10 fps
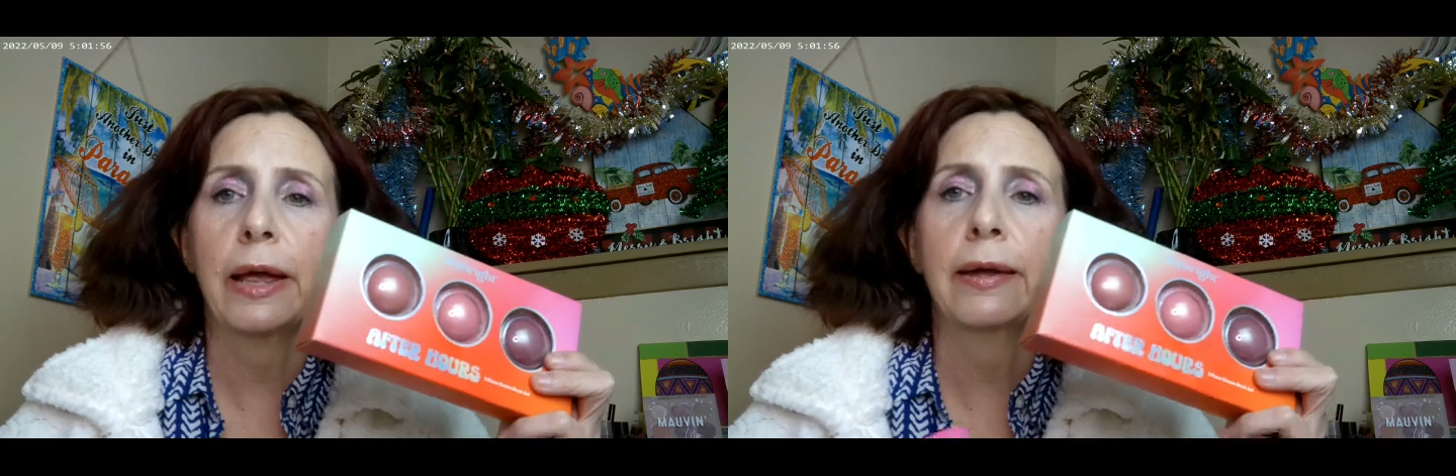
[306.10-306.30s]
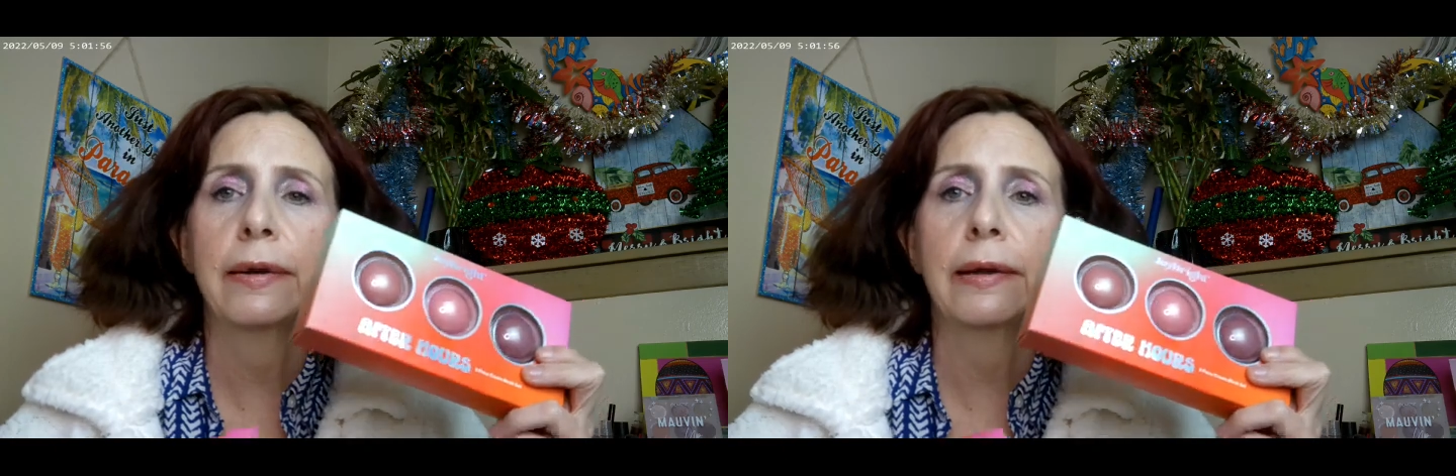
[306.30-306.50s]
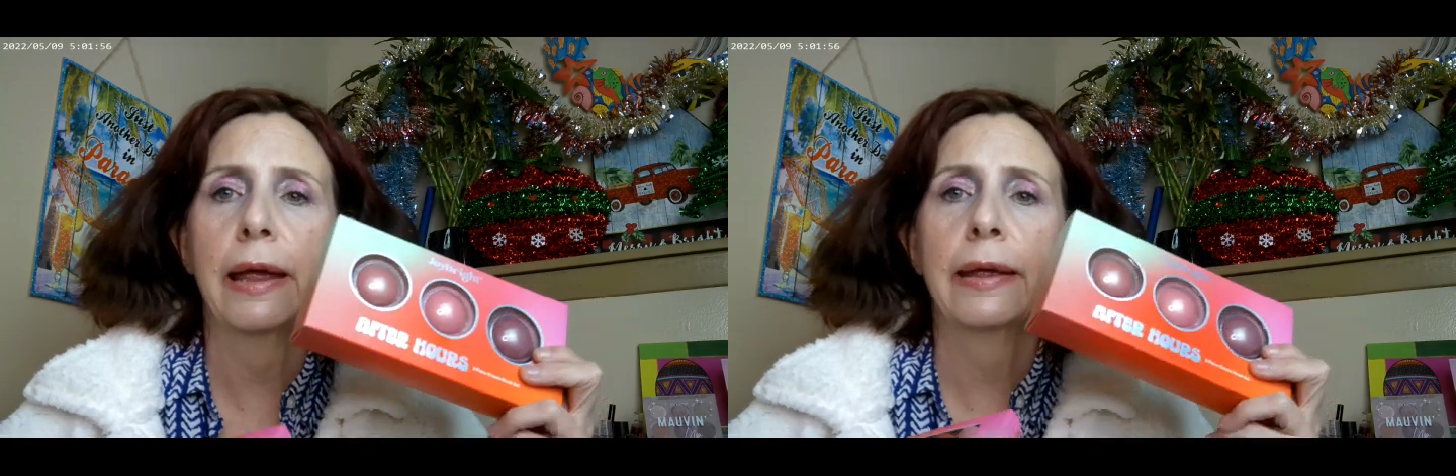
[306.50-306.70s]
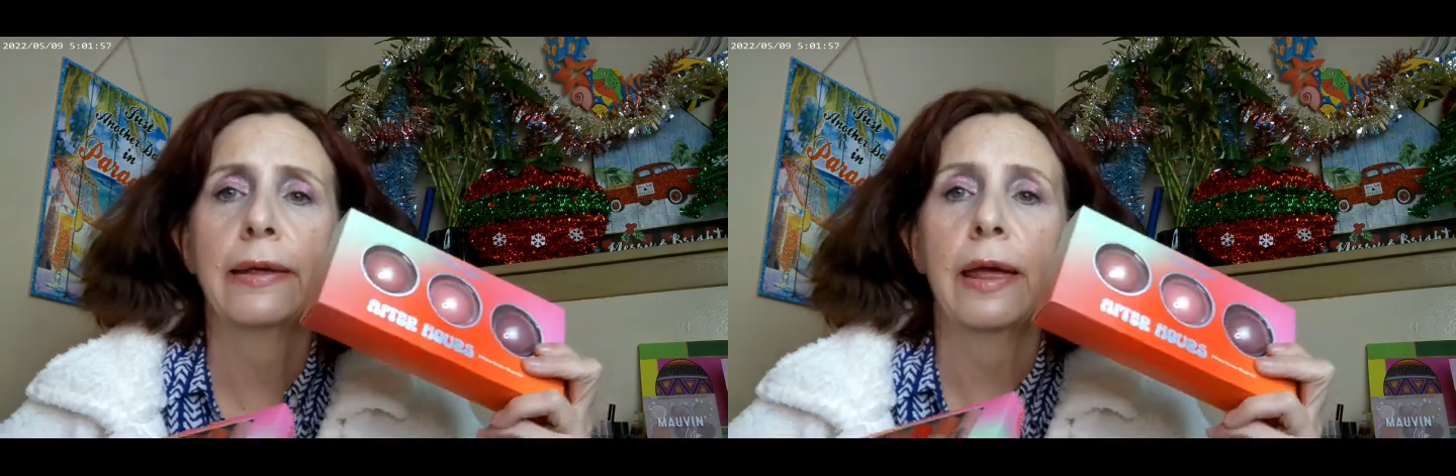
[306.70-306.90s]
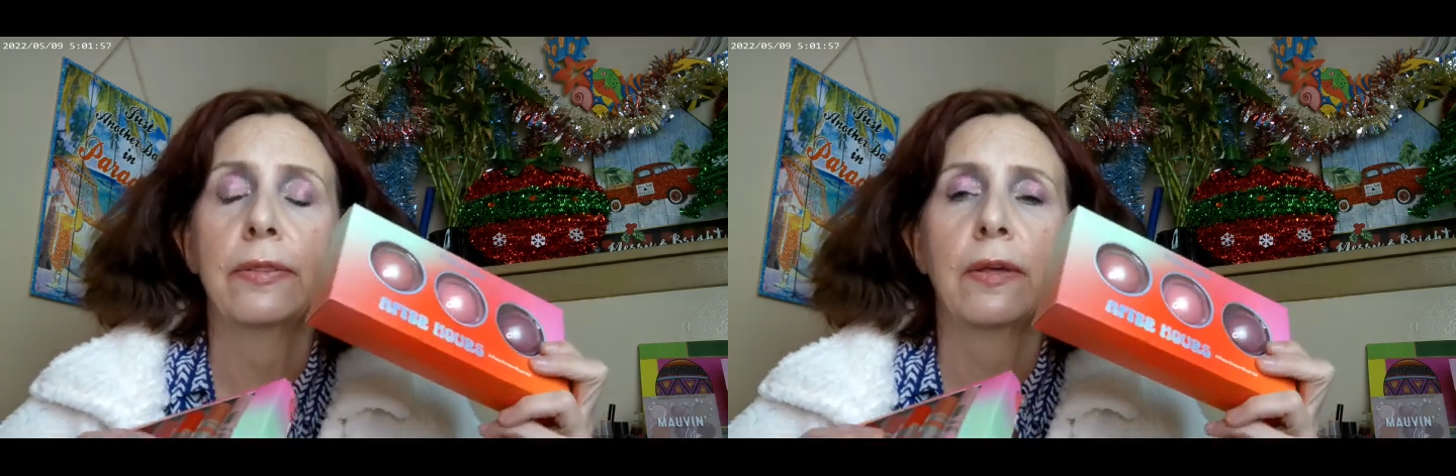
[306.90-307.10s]
ahead
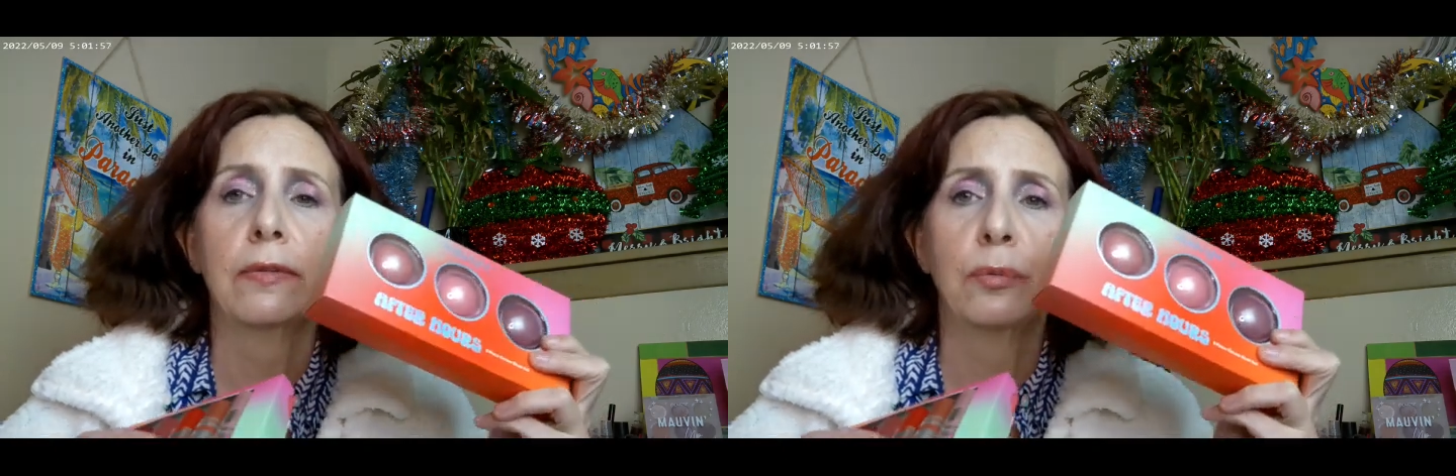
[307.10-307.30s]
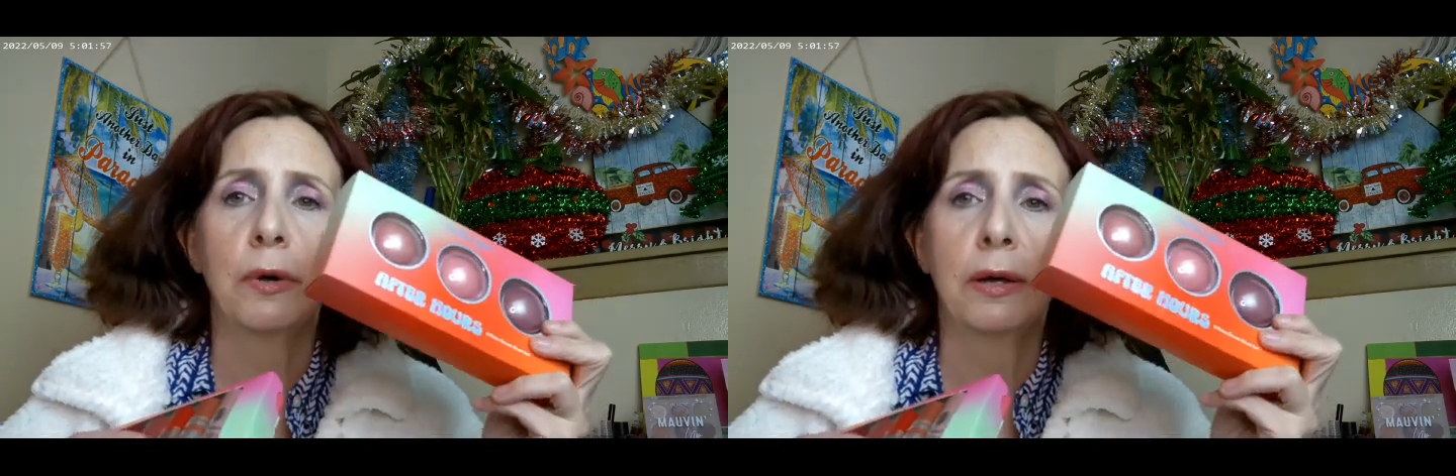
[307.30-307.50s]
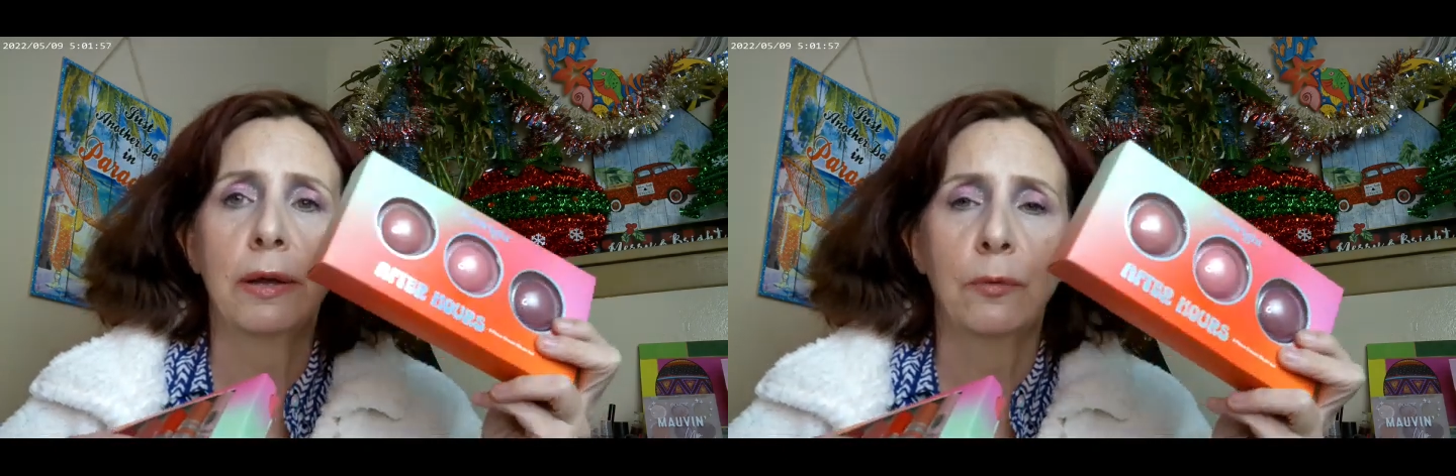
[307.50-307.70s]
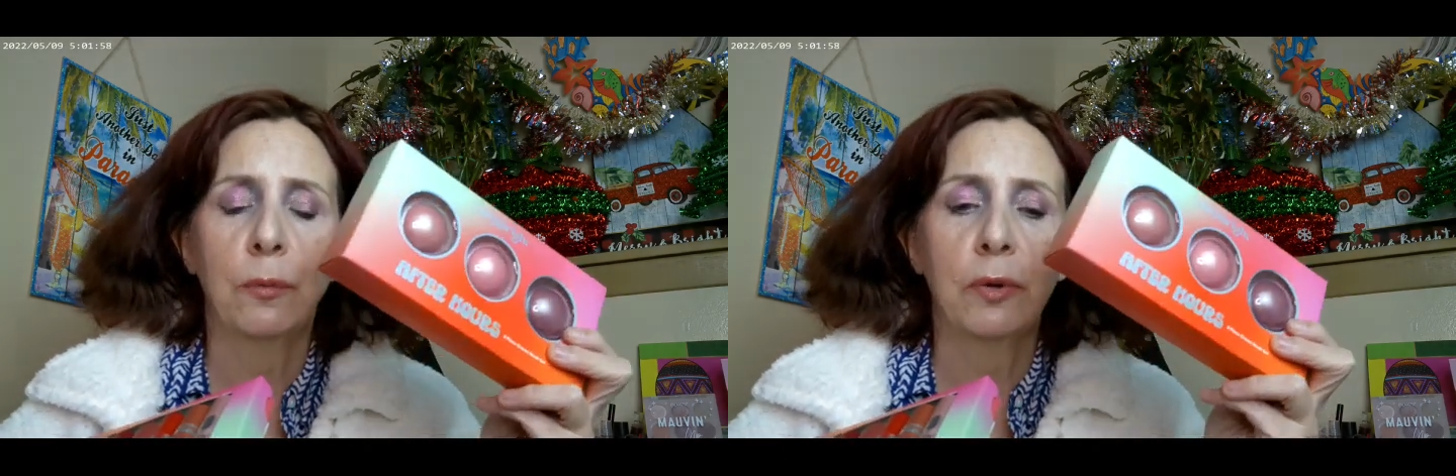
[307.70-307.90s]
and get this one,